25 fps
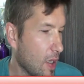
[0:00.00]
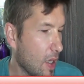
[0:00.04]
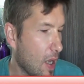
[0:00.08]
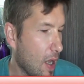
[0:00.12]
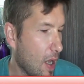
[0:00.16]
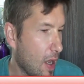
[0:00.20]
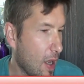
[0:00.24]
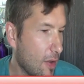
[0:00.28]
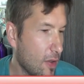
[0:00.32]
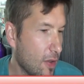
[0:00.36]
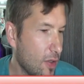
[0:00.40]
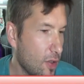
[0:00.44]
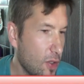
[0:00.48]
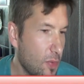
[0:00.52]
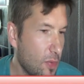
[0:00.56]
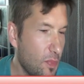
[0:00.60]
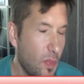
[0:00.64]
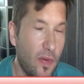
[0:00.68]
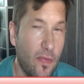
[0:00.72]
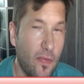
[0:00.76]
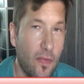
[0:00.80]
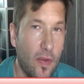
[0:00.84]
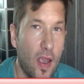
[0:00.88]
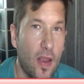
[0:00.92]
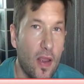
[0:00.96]
I just
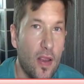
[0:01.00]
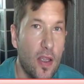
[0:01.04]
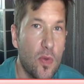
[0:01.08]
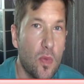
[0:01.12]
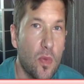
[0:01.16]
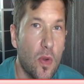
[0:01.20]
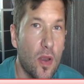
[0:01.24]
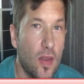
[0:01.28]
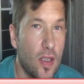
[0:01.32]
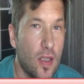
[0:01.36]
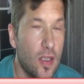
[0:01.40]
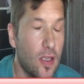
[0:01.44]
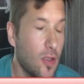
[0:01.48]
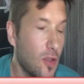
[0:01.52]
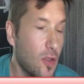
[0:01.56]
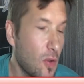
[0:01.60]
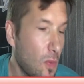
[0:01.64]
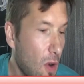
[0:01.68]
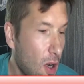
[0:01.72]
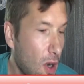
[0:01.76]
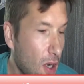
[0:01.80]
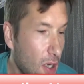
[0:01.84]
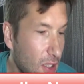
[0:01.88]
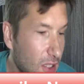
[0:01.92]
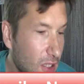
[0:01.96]
prefer this one. This is the
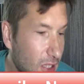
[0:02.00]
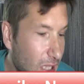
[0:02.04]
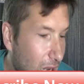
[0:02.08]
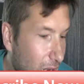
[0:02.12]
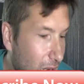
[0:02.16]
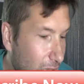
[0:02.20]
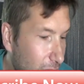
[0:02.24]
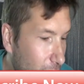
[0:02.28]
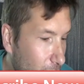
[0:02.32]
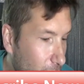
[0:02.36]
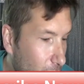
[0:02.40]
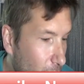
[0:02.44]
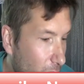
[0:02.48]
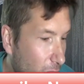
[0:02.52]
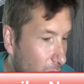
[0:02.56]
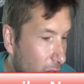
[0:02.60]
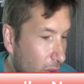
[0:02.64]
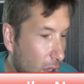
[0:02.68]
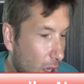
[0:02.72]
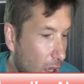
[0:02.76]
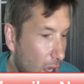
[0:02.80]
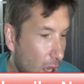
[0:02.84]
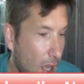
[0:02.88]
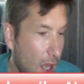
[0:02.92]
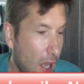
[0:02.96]
one I started with.
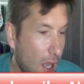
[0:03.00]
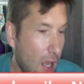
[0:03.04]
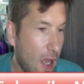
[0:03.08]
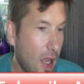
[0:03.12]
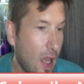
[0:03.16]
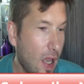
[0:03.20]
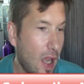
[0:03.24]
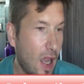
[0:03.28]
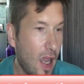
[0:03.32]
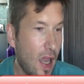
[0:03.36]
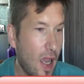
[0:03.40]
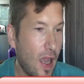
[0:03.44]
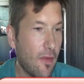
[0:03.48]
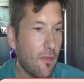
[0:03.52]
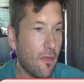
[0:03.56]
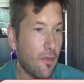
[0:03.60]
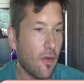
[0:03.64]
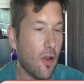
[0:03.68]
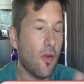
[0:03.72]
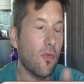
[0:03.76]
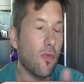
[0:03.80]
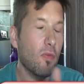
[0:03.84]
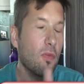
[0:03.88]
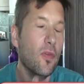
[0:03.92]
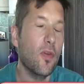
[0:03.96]
I have
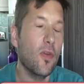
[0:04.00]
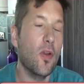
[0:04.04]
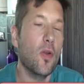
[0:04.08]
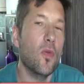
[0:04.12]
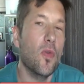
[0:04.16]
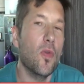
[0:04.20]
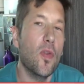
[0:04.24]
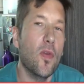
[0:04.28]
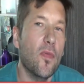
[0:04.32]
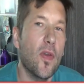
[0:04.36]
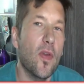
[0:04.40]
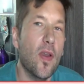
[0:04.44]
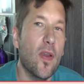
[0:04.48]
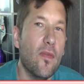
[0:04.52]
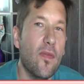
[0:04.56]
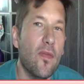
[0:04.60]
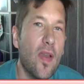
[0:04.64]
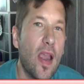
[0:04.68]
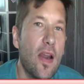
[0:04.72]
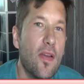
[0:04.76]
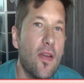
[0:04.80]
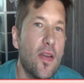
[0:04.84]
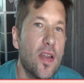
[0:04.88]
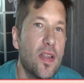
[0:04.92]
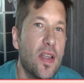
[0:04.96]
gone through the
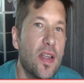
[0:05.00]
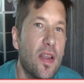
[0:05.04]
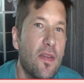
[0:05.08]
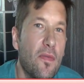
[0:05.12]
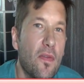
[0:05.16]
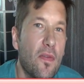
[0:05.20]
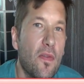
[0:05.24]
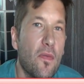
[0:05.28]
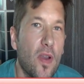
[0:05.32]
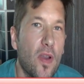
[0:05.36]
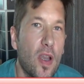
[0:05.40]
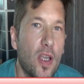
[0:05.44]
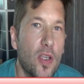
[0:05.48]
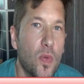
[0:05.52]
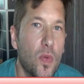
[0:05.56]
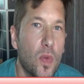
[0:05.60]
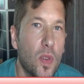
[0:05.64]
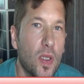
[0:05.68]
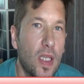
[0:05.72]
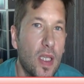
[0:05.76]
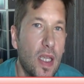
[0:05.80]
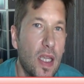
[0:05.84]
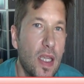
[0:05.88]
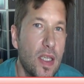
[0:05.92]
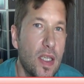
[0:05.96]
various different Virtual
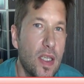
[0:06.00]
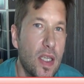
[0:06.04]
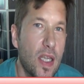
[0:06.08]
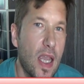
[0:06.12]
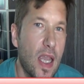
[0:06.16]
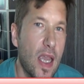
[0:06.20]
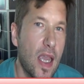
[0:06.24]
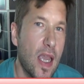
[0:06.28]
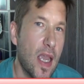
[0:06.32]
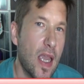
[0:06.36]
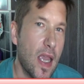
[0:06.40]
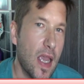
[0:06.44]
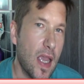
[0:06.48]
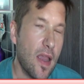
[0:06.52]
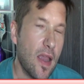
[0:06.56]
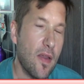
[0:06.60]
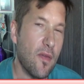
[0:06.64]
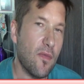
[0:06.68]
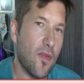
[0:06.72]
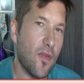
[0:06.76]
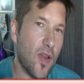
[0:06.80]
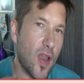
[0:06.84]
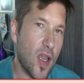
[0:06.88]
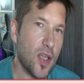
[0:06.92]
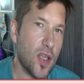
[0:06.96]
DJ
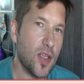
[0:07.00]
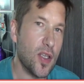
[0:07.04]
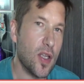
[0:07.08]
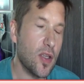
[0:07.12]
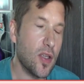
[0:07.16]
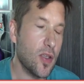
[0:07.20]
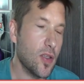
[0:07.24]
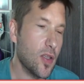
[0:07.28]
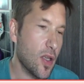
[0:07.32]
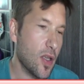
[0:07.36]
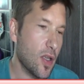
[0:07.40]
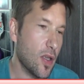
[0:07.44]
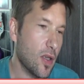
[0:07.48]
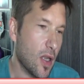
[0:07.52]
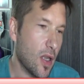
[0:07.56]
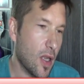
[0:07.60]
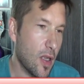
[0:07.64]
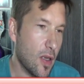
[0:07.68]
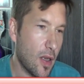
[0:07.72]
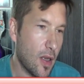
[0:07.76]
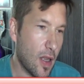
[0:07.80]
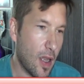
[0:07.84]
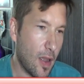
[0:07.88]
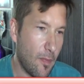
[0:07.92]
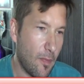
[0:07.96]
versions and
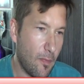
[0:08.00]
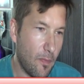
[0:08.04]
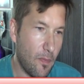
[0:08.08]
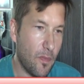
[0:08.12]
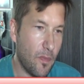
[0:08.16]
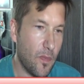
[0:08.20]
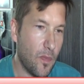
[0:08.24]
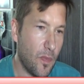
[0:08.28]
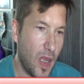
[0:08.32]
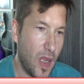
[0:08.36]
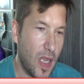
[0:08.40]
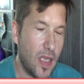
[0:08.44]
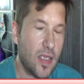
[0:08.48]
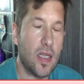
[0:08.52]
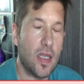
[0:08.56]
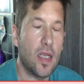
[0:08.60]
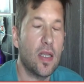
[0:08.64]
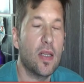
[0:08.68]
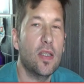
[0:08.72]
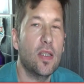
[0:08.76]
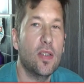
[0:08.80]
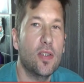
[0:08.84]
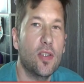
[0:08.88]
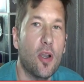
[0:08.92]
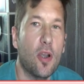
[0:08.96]
I
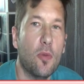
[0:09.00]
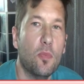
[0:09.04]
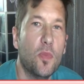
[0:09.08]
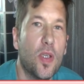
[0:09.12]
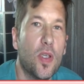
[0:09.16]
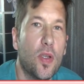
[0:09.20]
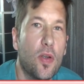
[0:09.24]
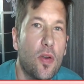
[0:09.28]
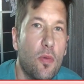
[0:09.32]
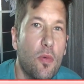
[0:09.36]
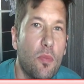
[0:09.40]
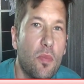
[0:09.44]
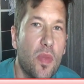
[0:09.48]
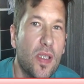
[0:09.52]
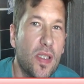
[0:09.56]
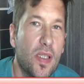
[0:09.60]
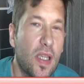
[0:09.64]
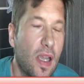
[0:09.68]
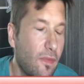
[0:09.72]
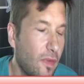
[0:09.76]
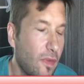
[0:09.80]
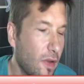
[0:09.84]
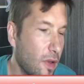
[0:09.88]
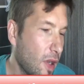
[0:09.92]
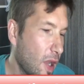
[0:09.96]
basically stopped at number
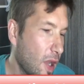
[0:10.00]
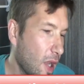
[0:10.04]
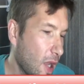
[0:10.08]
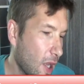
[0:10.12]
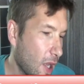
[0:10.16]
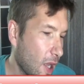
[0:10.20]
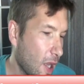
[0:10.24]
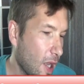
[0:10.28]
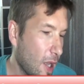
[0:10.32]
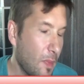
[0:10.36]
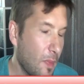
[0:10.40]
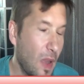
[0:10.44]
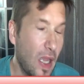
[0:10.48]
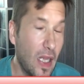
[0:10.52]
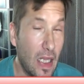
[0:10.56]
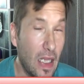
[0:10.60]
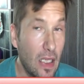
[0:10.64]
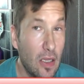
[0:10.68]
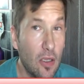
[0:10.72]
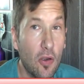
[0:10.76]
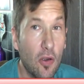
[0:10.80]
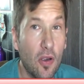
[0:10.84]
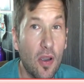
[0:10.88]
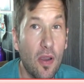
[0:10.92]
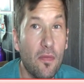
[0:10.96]
7. I did
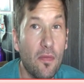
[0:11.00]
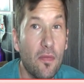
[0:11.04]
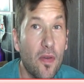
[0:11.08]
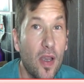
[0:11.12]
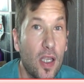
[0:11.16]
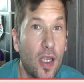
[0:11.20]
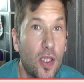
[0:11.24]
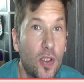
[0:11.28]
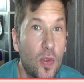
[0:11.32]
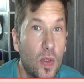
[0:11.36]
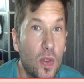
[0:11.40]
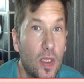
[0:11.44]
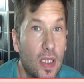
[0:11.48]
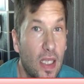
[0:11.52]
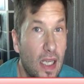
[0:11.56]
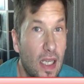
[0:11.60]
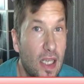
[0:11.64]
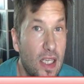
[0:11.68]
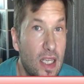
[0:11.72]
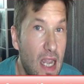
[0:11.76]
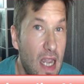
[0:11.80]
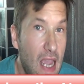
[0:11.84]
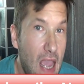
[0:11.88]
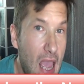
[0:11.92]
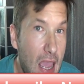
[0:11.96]
look at Virtual
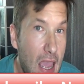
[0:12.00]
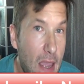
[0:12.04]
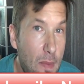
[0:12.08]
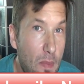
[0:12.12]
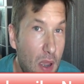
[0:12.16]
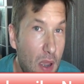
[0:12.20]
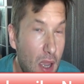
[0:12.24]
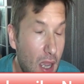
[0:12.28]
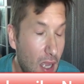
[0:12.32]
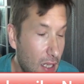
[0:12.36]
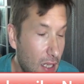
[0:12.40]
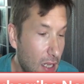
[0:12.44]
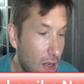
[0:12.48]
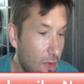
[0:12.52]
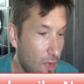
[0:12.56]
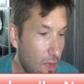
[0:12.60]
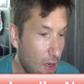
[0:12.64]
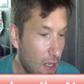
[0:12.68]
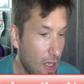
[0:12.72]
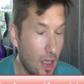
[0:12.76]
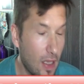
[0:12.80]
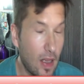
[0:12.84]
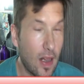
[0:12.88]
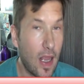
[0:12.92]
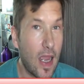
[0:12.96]
DJ 8 but I didn't
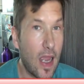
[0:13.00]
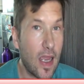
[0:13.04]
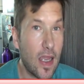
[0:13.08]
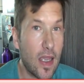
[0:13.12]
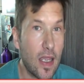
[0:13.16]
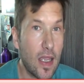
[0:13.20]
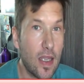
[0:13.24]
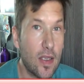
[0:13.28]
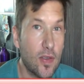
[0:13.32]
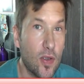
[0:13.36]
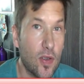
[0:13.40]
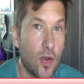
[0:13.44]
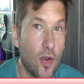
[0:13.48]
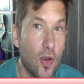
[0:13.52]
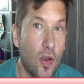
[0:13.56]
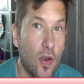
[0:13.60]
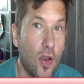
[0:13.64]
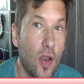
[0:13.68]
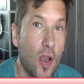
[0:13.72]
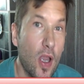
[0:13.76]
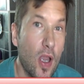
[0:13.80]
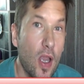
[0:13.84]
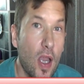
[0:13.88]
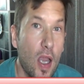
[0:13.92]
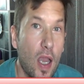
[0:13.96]
really like it, so
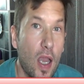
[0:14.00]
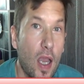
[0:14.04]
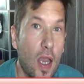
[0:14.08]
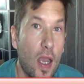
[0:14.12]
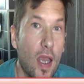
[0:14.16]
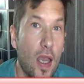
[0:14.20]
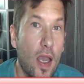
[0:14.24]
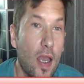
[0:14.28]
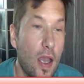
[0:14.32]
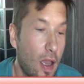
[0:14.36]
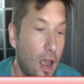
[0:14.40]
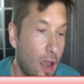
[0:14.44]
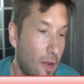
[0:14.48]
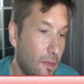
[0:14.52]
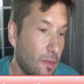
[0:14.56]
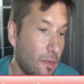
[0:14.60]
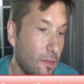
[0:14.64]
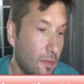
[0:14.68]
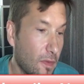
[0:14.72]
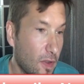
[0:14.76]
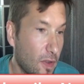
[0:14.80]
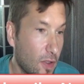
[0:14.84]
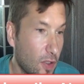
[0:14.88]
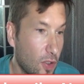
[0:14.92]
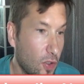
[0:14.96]
I've
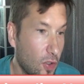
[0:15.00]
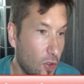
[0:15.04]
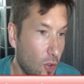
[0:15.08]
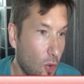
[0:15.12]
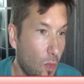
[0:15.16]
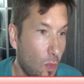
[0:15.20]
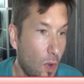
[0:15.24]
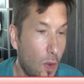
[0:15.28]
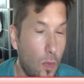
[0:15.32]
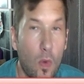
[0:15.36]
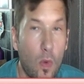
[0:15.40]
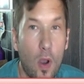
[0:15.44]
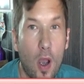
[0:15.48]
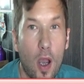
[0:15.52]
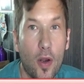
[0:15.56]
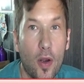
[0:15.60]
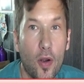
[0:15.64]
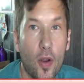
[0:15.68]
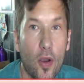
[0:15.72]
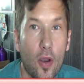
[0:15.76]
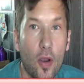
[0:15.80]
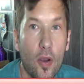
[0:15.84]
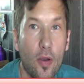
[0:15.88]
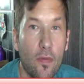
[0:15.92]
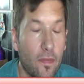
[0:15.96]
stuck with what I
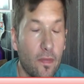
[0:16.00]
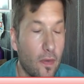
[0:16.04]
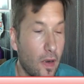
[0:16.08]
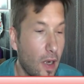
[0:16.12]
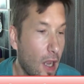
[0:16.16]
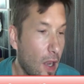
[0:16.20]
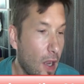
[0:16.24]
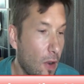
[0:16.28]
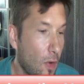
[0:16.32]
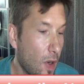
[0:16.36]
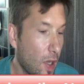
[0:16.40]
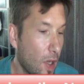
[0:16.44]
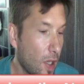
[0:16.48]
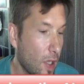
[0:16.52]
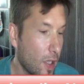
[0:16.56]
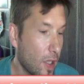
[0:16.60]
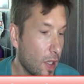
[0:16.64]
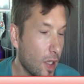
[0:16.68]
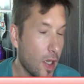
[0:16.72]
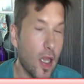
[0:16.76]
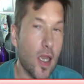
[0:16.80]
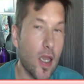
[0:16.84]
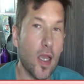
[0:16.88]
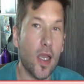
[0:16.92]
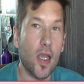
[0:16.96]
know for now,
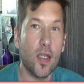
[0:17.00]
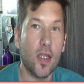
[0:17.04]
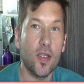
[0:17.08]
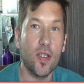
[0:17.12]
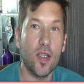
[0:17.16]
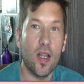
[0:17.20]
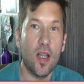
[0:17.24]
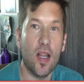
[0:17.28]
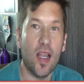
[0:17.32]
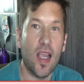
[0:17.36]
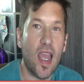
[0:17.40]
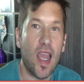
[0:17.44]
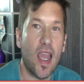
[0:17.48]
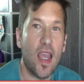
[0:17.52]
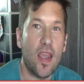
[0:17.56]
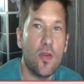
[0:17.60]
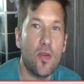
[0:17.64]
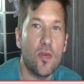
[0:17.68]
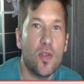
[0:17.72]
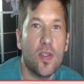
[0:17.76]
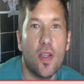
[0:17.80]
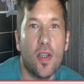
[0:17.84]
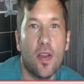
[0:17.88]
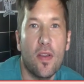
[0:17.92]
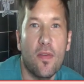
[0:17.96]
and until I get
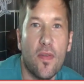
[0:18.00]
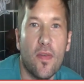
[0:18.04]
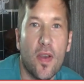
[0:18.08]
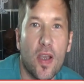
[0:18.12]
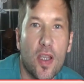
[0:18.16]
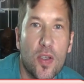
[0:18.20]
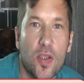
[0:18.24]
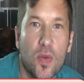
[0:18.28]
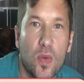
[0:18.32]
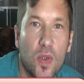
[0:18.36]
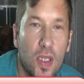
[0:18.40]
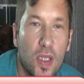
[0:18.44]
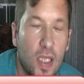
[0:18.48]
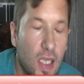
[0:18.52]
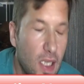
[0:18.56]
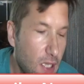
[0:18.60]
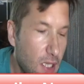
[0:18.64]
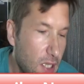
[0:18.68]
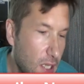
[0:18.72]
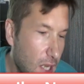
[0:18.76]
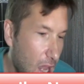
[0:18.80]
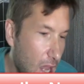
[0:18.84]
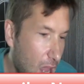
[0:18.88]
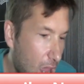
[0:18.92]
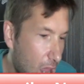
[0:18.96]
used to the Virtual
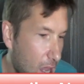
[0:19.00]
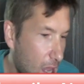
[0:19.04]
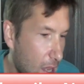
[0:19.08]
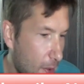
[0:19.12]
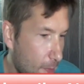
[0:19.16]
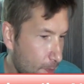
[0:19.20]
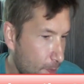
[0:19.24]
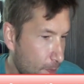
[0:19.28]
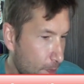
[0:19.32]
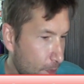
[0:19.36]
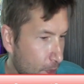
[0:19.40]
DJ 8.